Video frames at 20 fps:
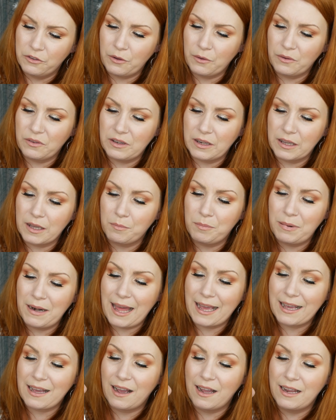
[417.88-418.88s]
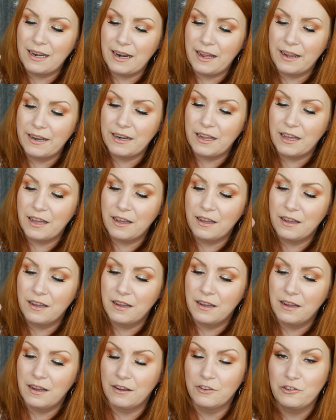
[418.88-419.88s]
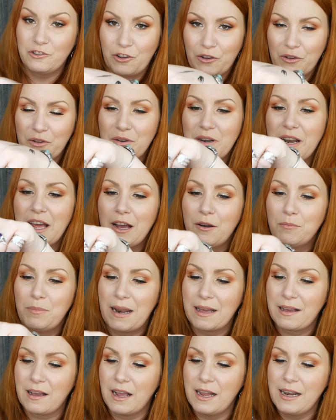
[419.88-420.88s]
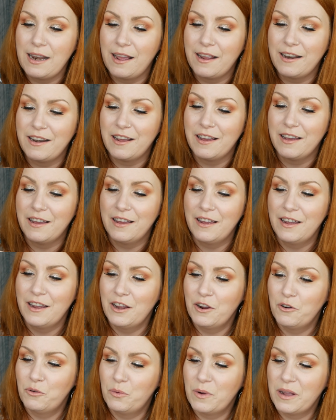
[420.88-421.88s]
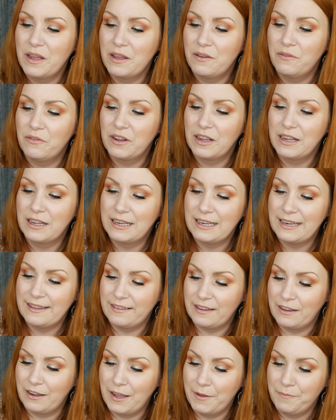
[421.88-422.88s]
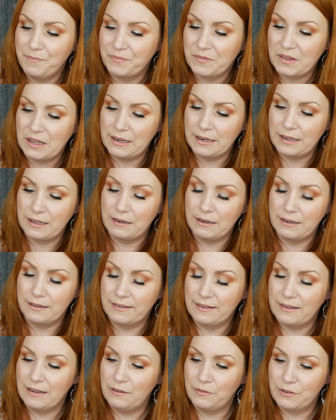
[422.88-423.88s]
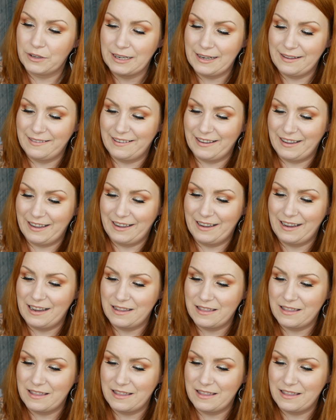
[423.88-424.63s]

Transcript: So it's like a black eyeliner. I'll show you now. Black eyeliner with a glitter, like, like silver glitter.